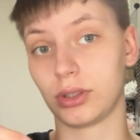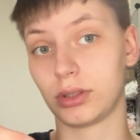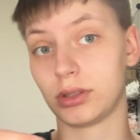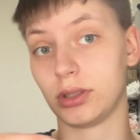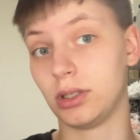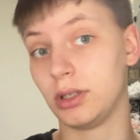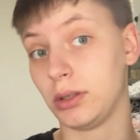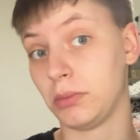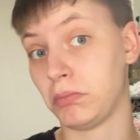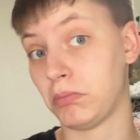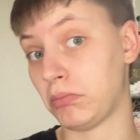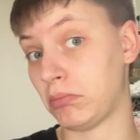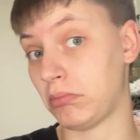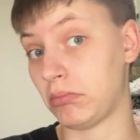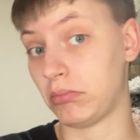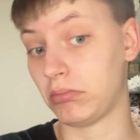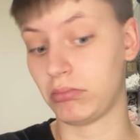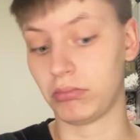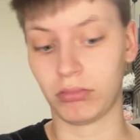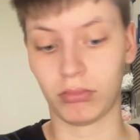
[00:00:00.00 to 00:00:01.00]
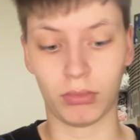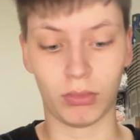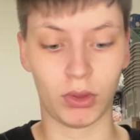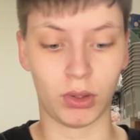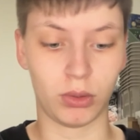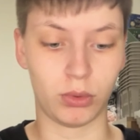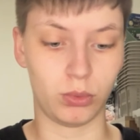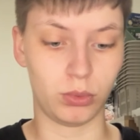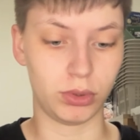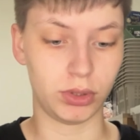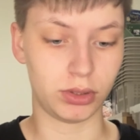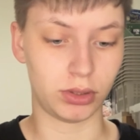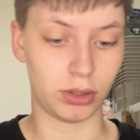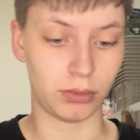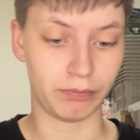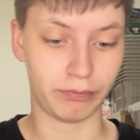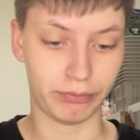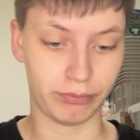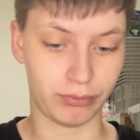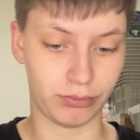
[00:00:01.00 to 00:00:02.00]
today. We'll see.
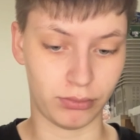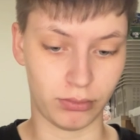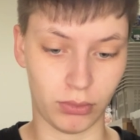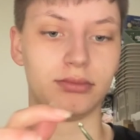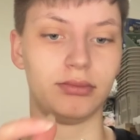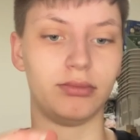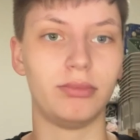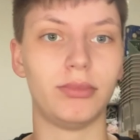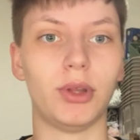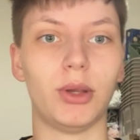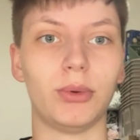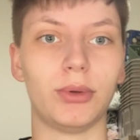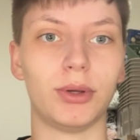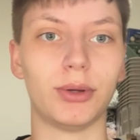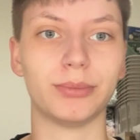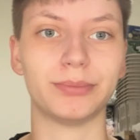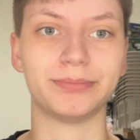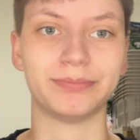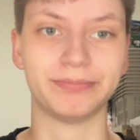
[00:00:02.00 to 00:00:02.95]
There we go.